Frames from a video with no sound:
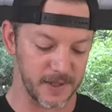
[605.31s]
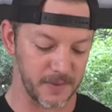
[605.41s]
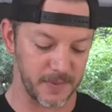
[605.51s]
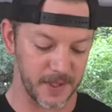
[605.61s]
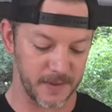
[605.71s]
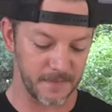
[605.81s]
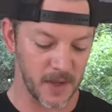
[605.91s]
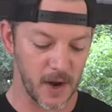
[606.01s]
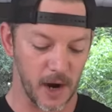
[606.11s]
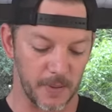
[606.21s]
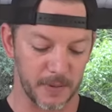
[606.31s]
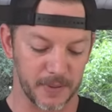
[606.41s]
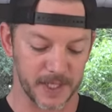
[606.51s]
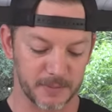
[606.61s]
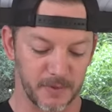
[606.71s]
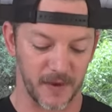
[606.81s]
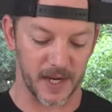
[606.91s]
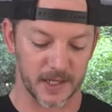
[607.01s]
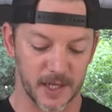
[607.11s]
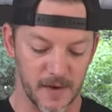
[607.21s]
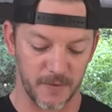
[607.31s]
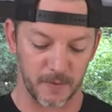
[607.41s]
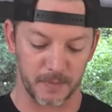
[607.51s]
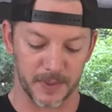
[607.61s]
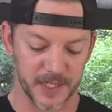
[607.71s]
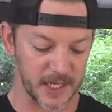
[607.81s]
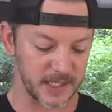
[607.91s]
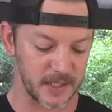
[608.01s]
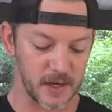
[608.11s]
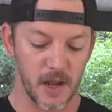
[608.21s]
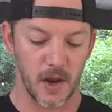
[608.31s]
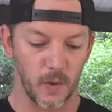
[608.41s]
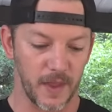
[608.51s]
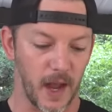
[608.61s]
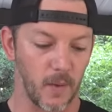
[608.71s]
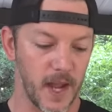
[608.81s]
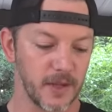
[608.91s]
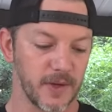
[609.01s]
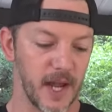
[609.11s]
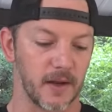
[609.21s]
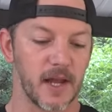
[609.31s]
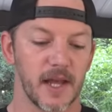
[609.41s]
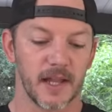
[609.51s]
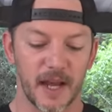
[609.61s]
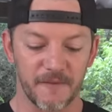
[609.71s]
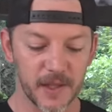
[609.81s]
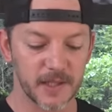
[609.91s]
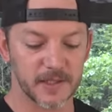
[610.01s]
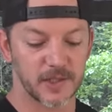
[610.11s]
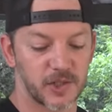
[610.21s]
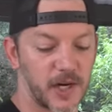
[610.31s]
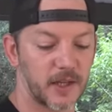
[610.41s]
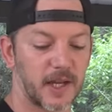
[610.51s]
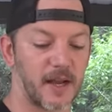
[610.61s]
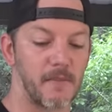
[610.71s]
neoprene armor plates provide comfortable protection without weighing you down. Like, I feel like this is trying to look like a